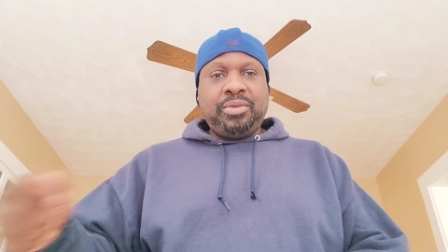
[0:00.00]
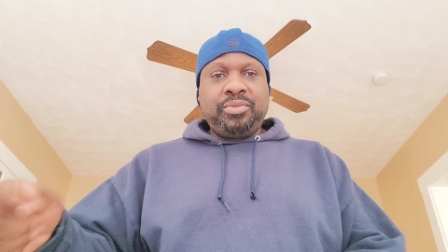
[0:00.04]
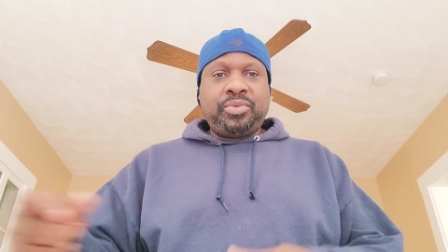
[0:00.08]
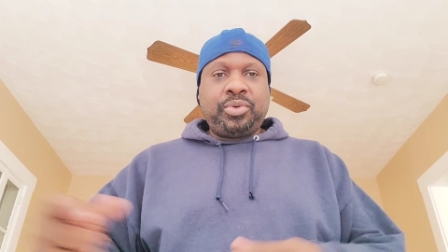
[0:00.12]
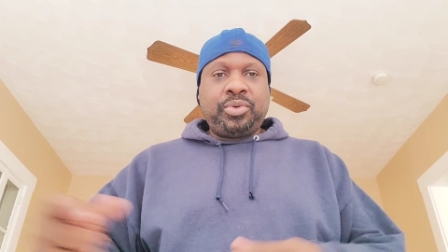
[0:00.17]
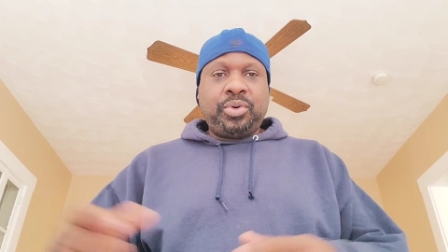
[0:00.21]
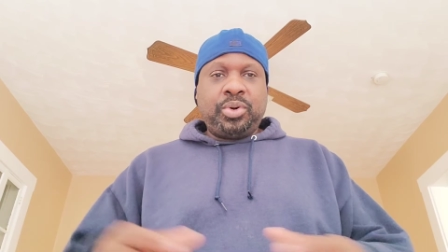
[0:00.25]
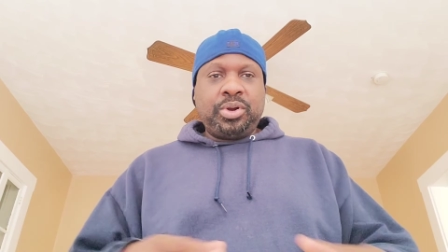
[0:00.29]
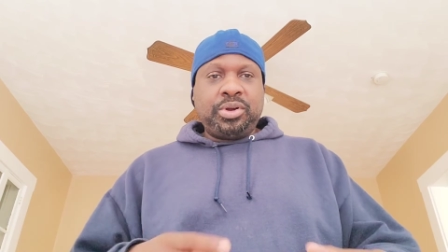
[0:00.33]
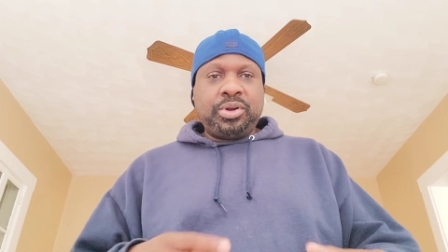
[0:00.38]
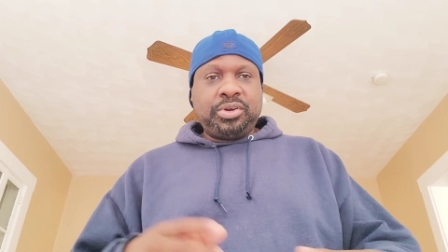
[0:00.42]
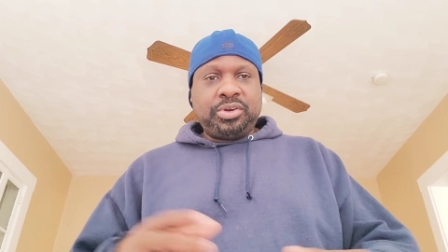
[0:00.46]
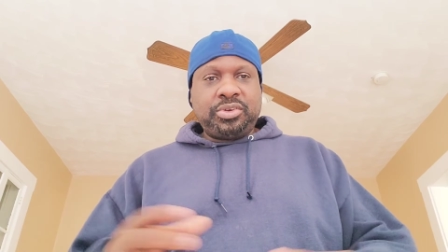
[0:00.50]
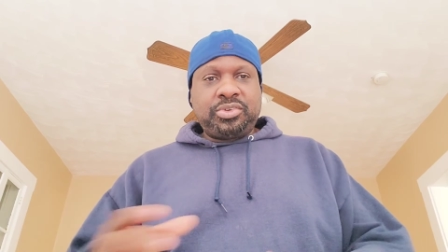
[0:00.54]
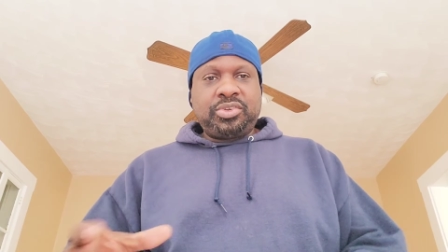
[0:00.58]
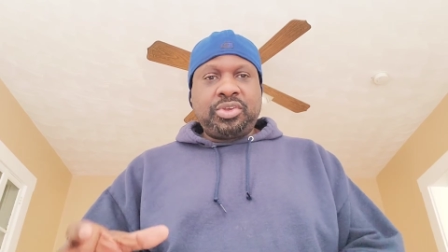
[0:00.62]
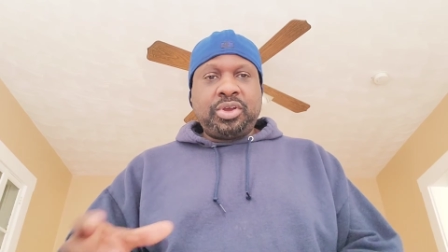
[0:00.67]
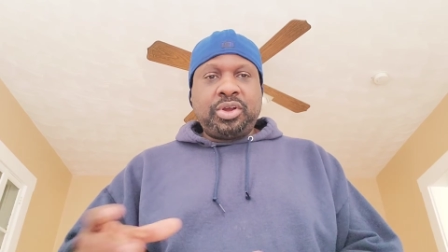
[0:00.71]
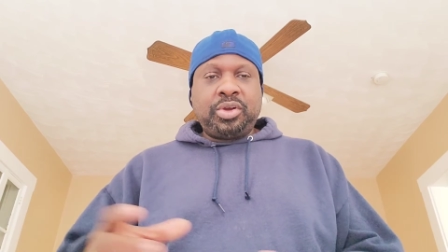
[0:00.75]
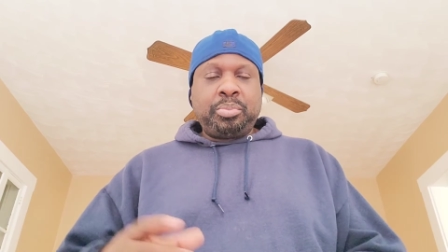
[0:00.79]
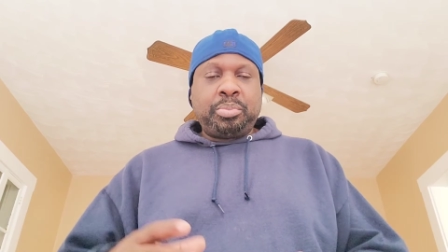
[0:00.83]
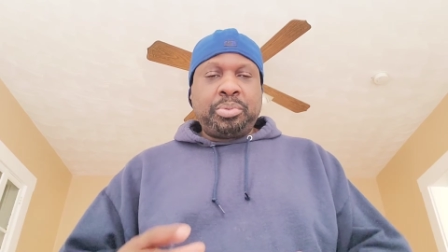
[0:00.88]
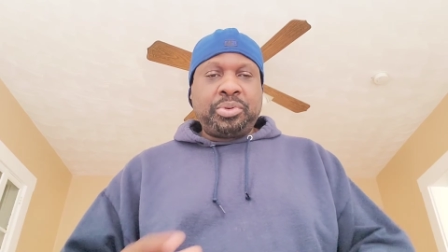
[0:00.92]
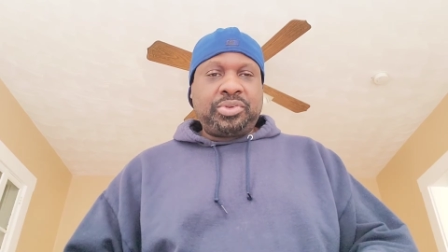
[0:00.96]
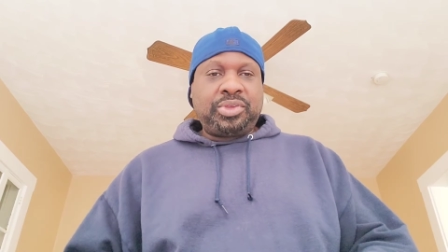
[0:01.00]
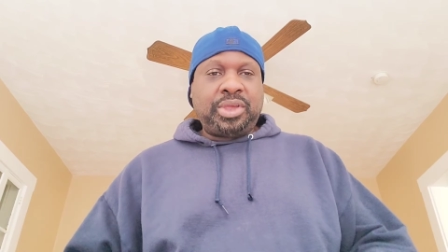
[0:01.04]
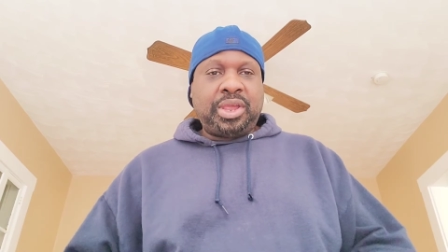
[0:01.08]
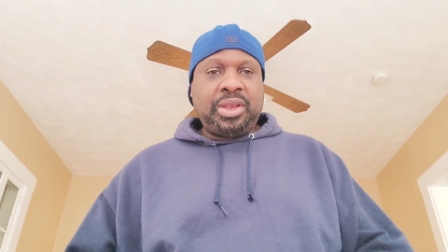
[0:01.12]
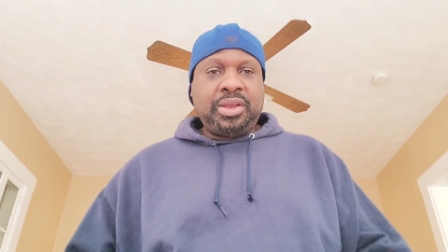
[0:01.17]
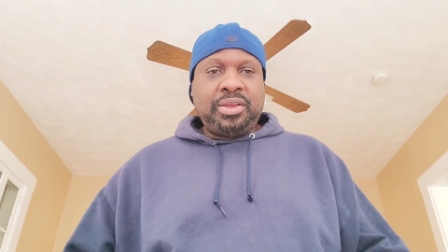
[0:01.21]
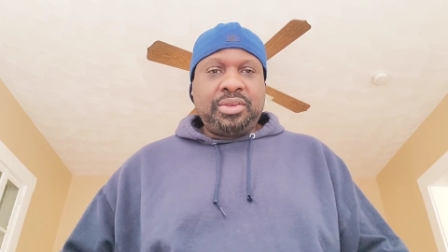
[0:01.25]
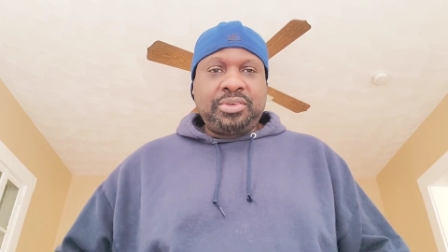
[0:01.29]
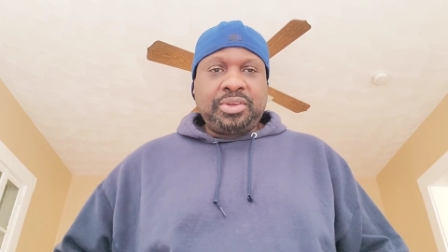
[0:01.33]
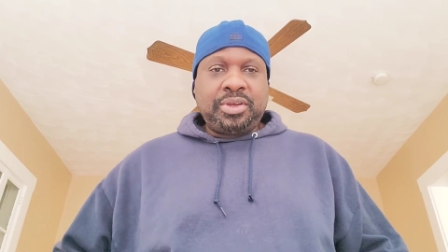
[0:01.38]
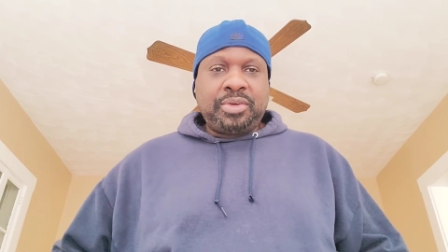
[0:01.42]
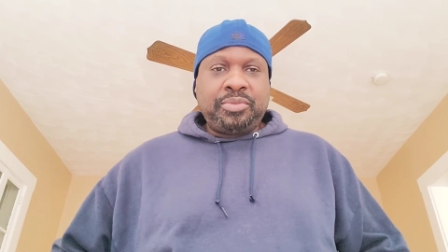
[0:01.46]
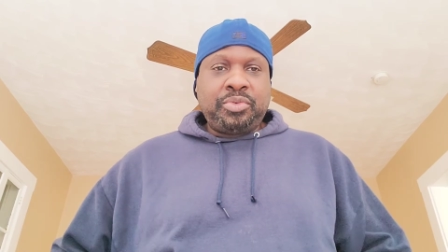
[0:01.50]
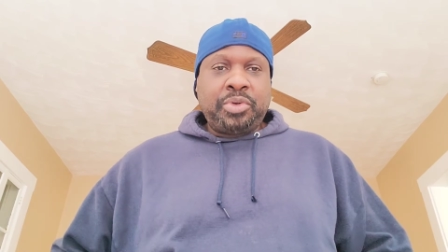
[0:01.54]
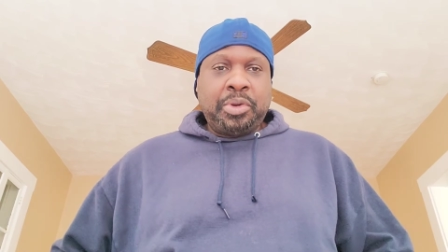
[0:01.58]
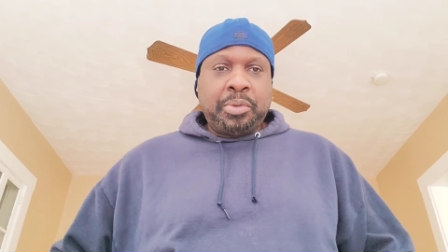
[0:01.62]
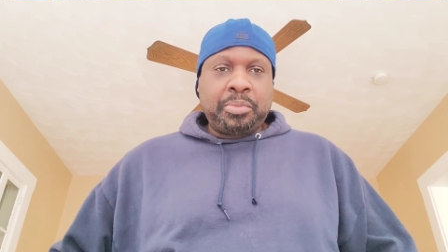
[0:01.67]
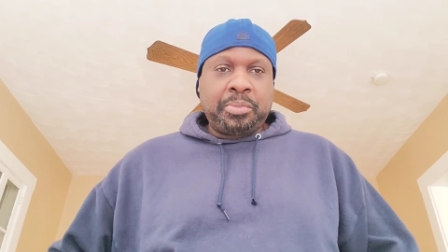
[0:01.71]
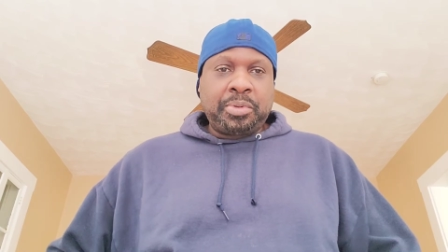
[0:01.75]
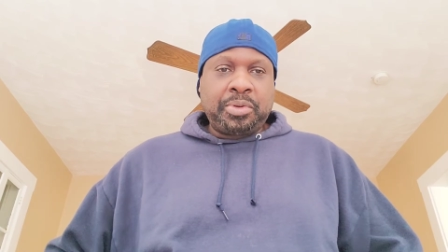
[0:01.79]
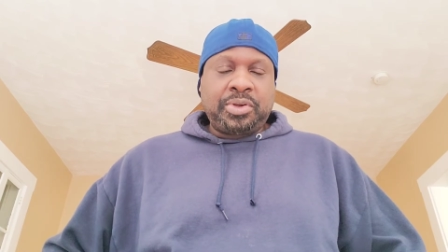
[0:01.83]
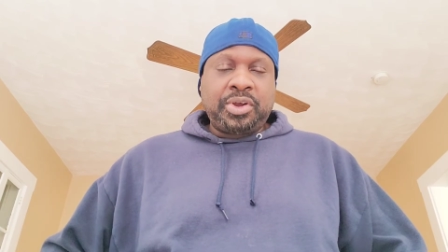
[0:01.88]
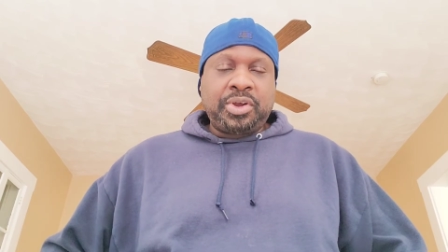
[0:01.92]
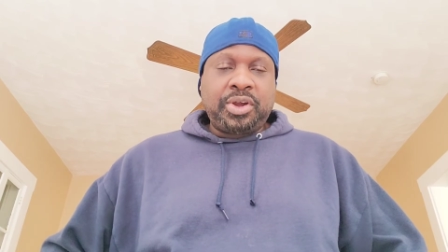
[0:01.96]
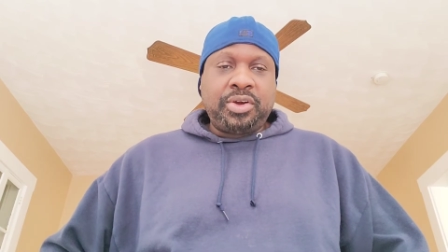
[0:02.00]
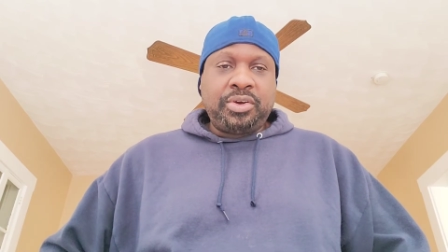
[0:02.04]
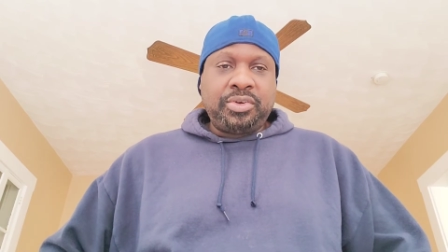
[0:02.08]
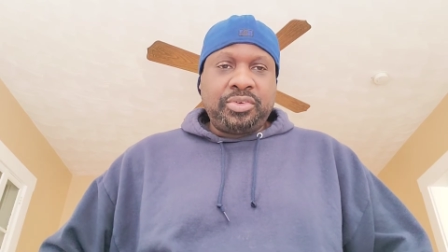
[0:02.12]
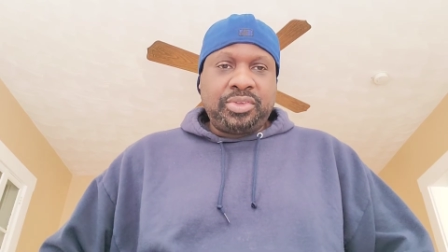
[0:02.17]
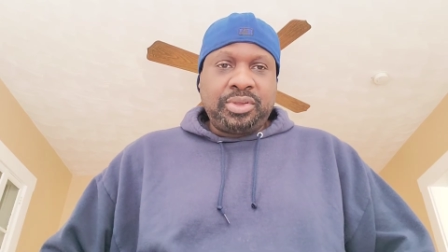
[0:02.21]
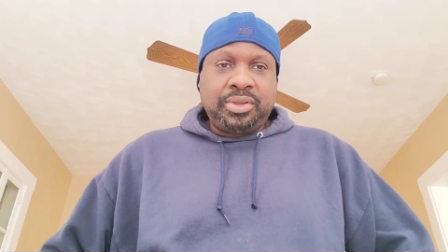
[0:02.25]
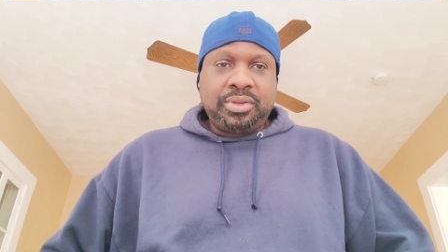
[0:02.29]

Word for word: for a certain percentage of cryptocurrency.